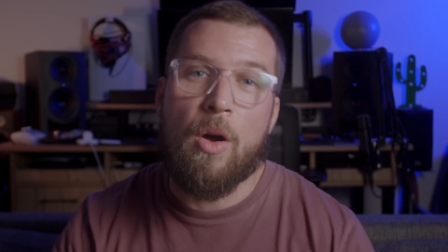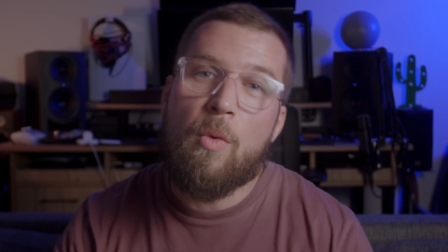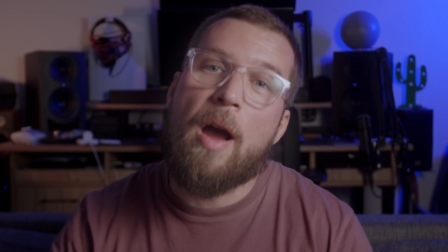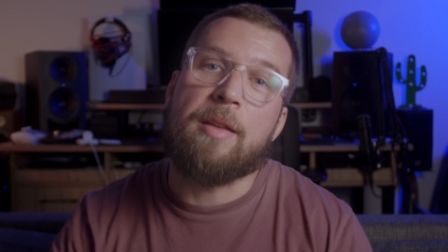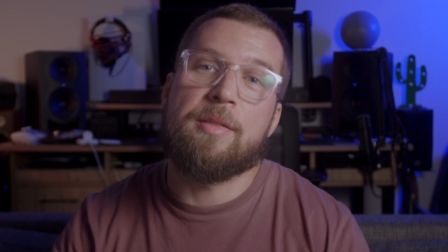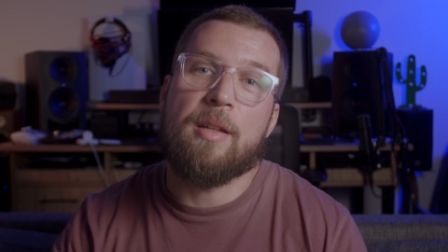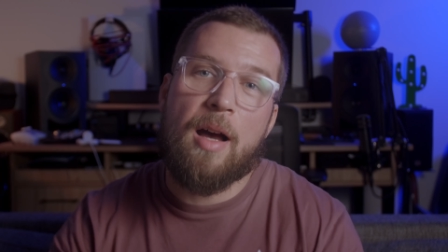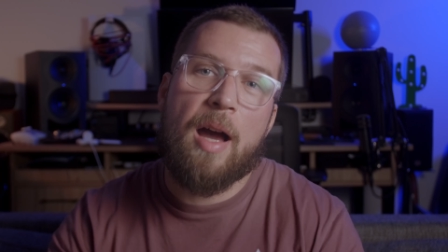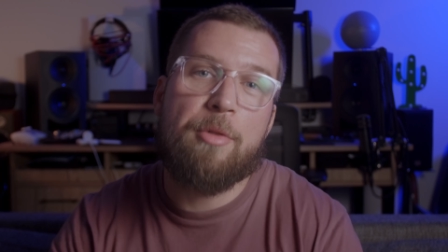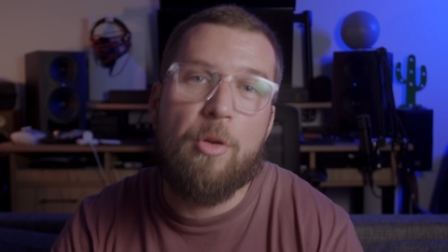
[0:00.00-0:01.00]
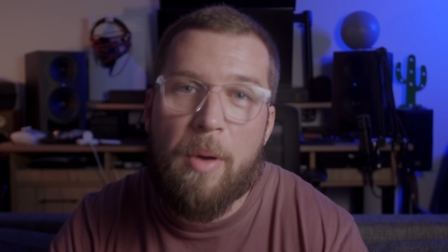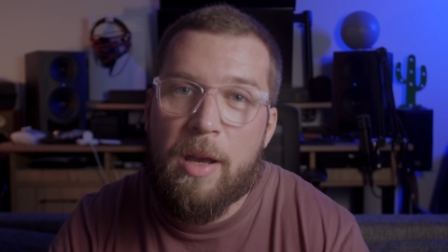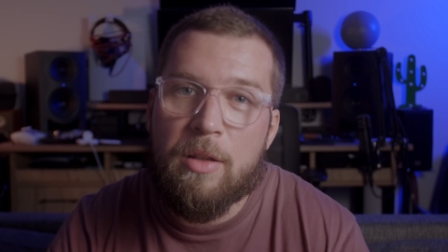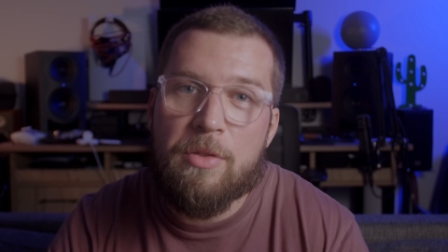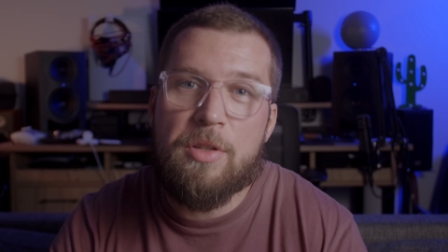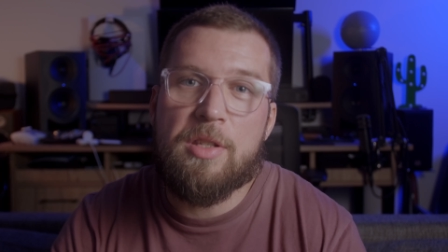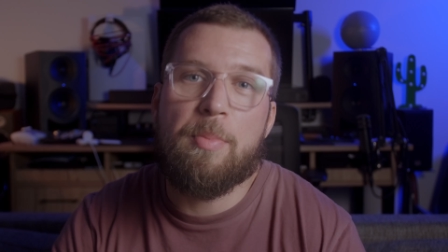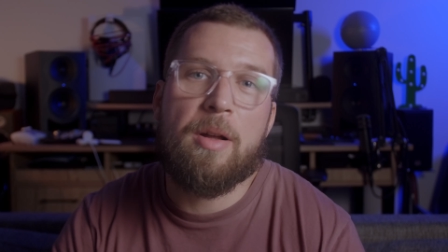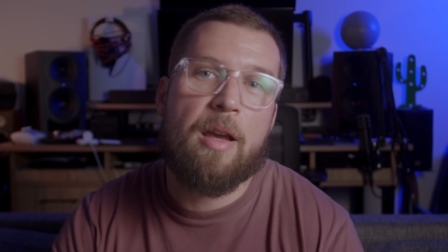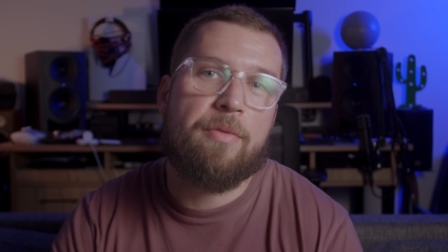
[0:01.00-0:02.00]
Alright, I'm no biologist,
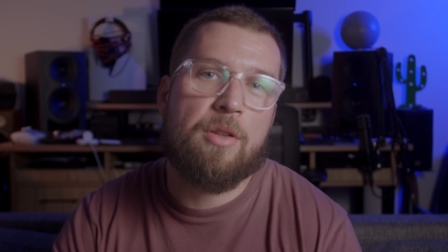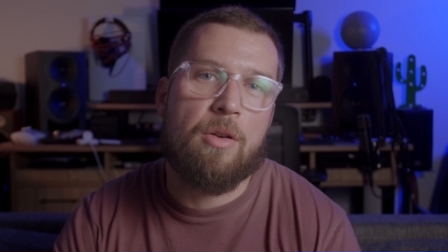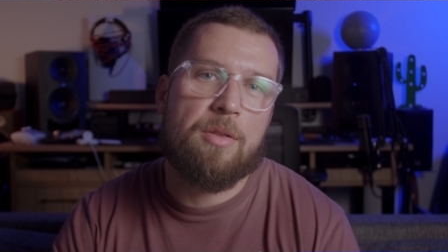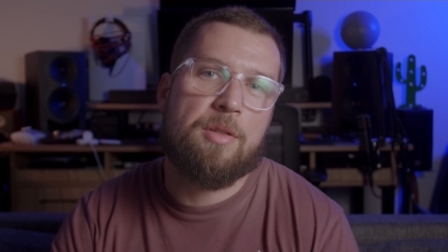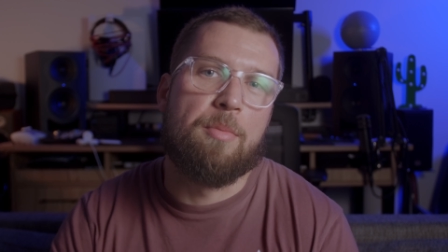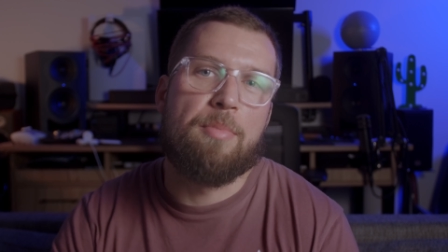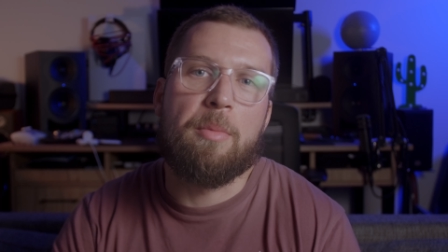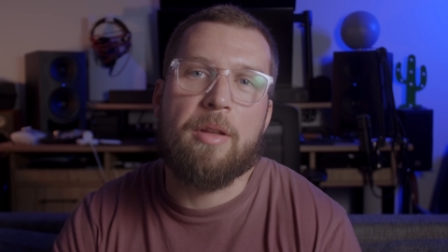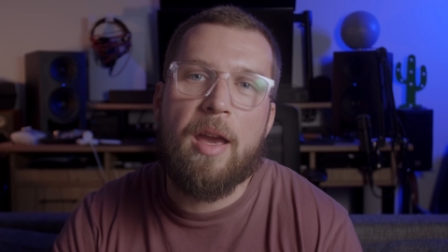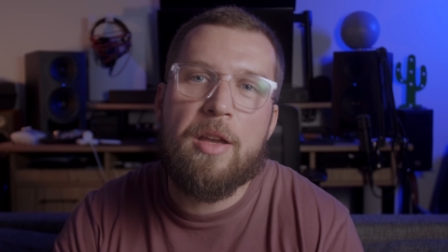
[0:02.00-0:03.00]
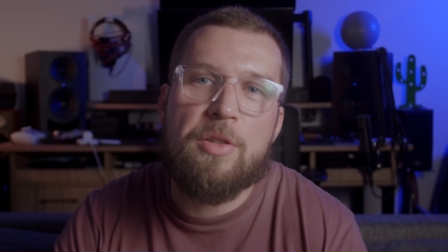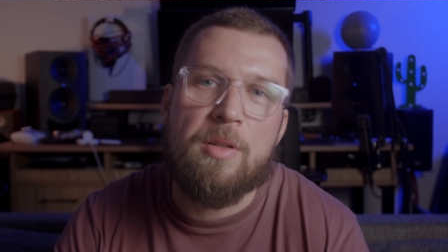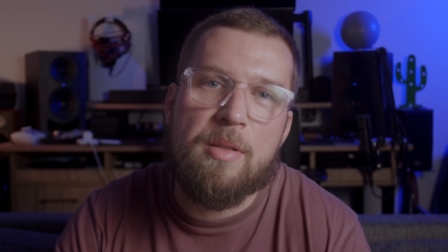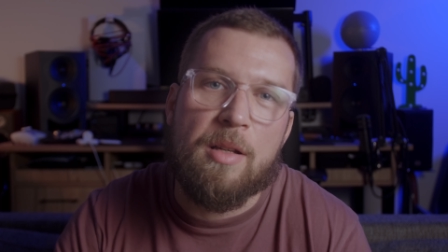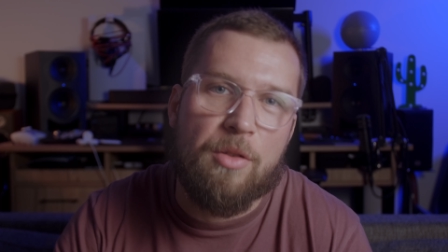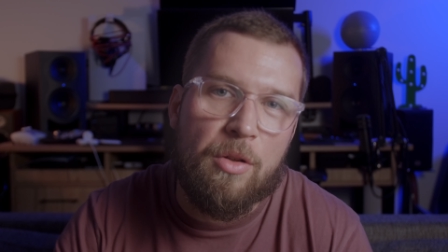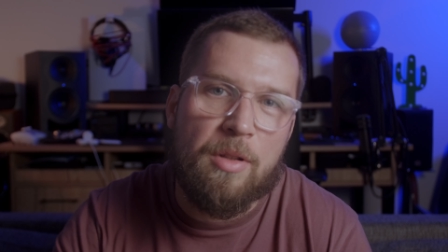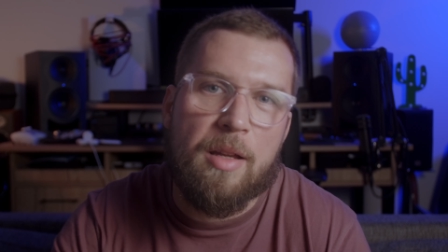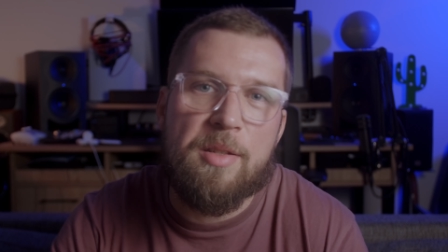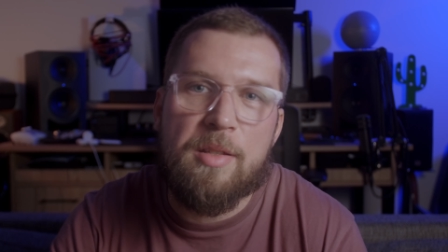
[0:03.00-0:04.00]
but I've scored some publications and
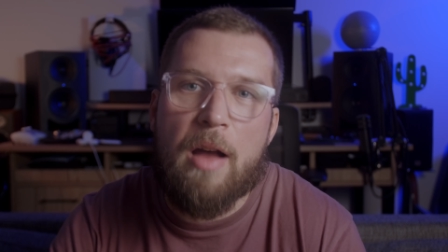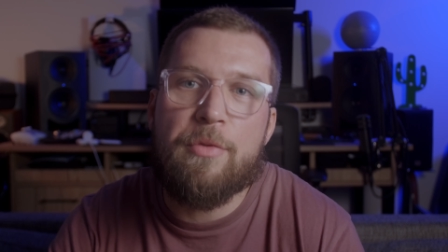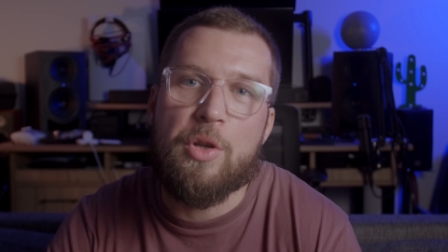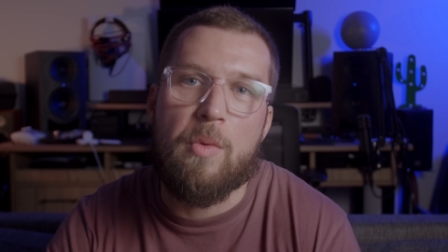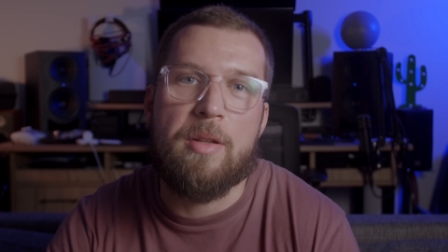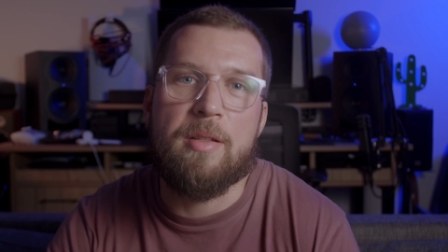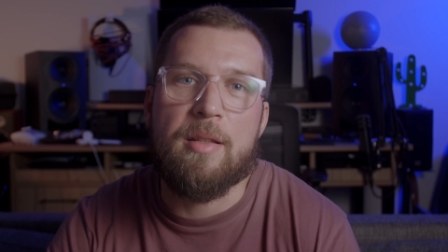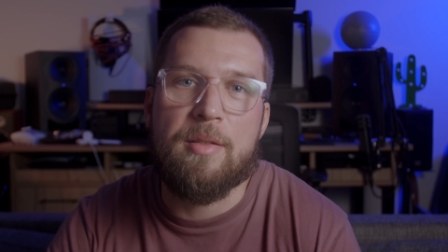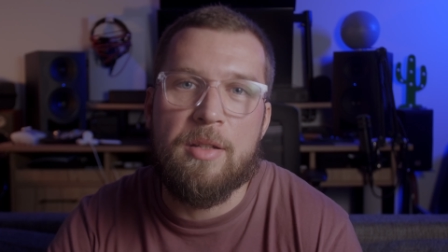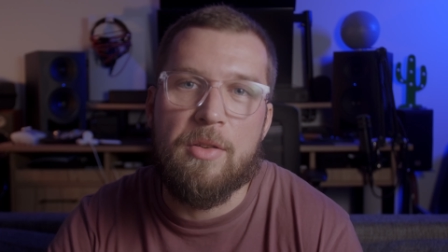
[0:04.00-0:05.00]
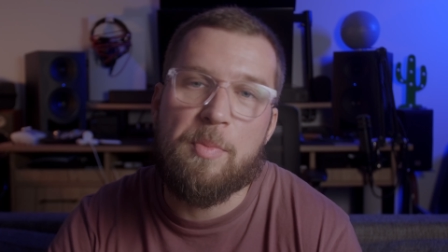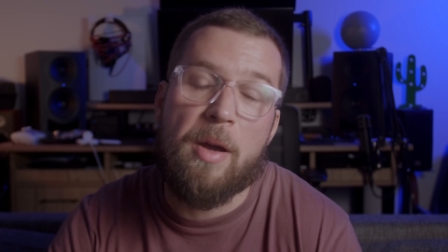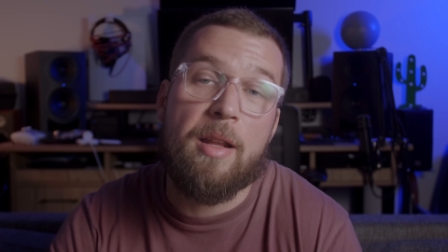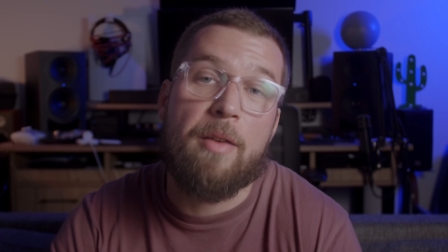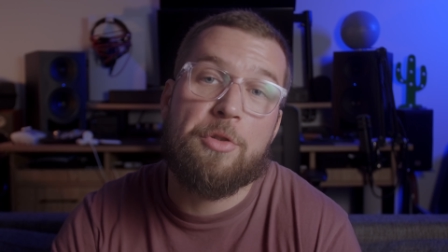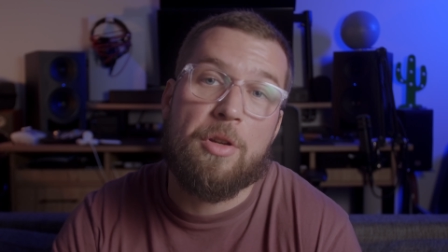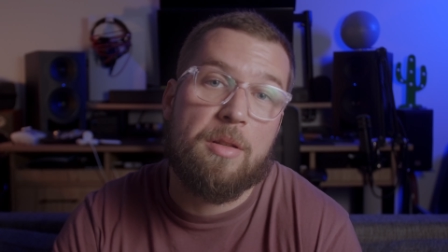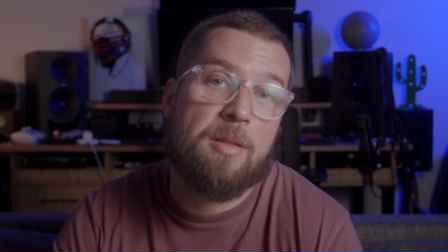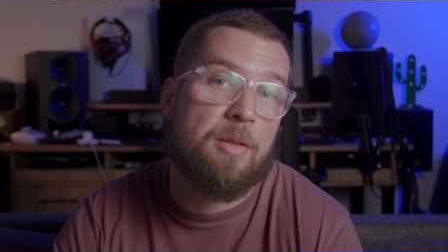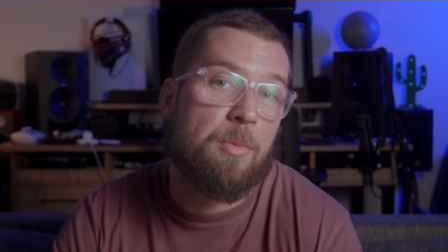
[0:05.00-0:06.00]
online stuff showing that dinos might have
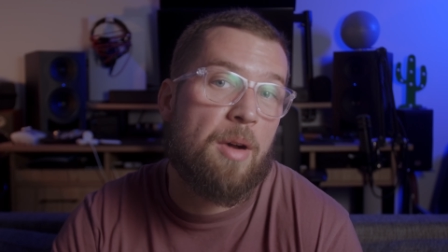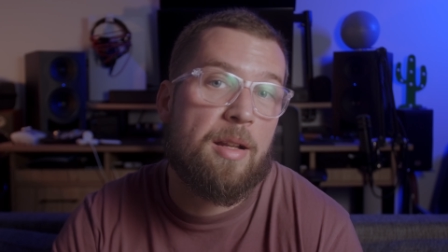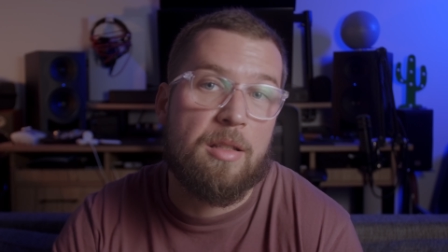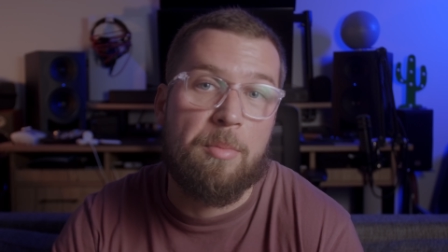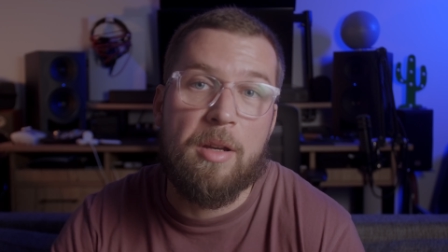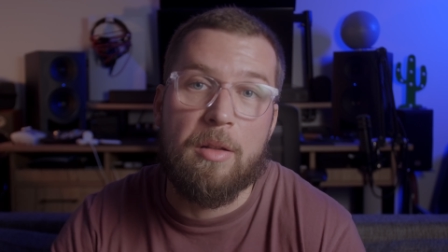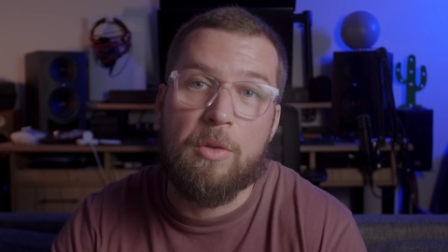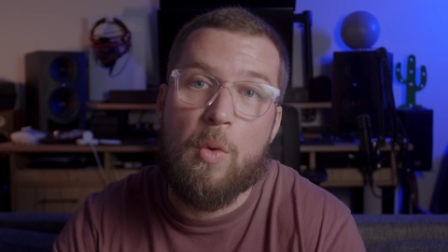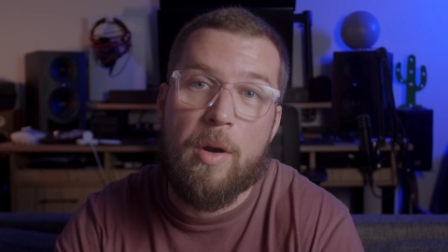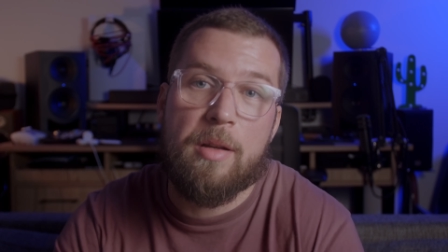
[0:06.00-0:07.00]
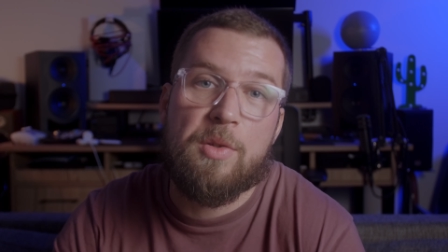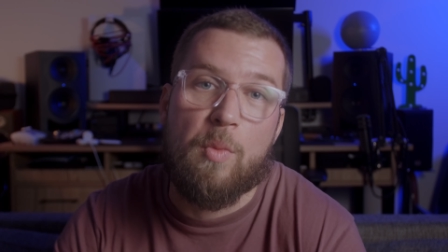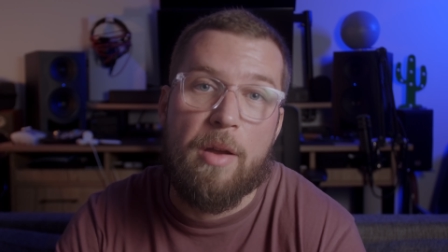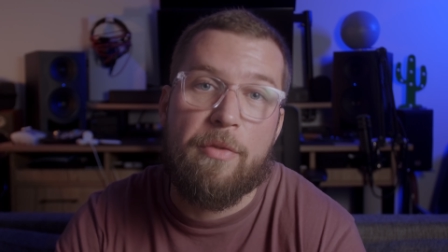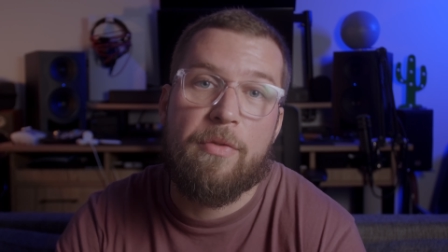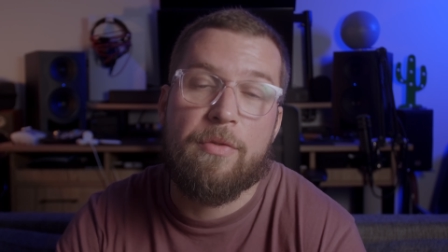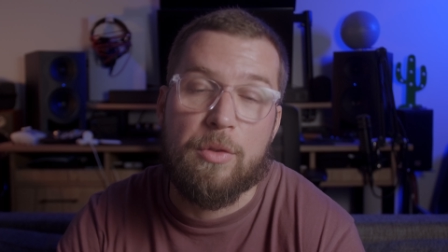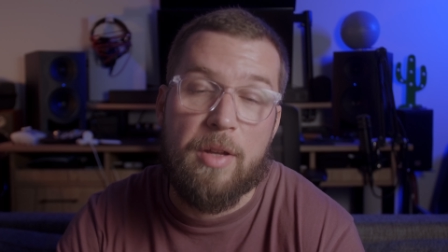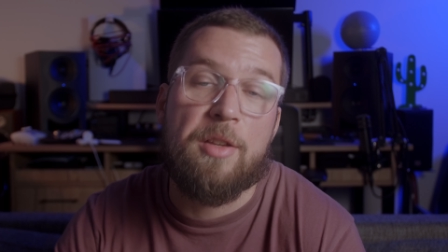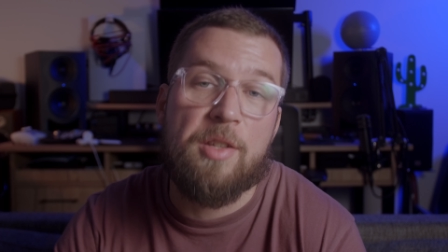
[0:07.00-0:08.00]
shared some anatomical quirks with
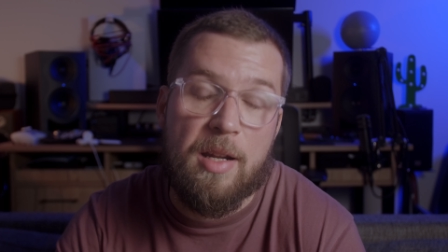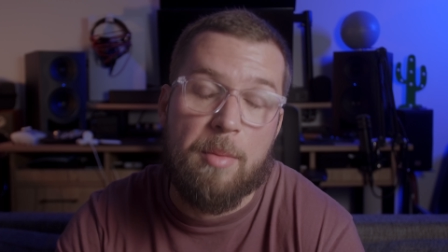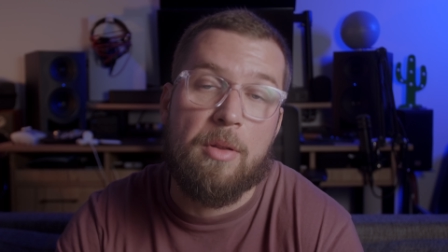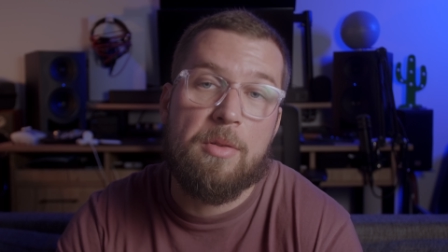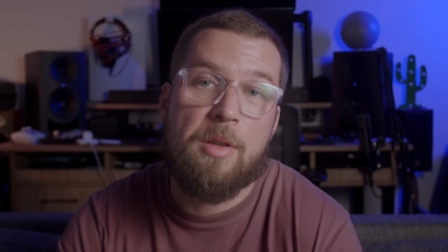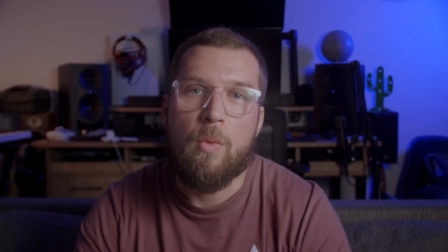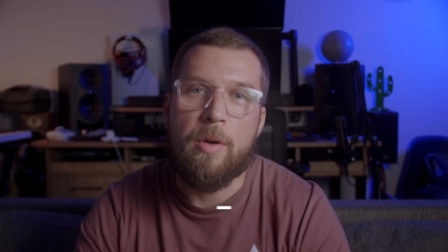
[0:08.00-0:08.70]
today's animals.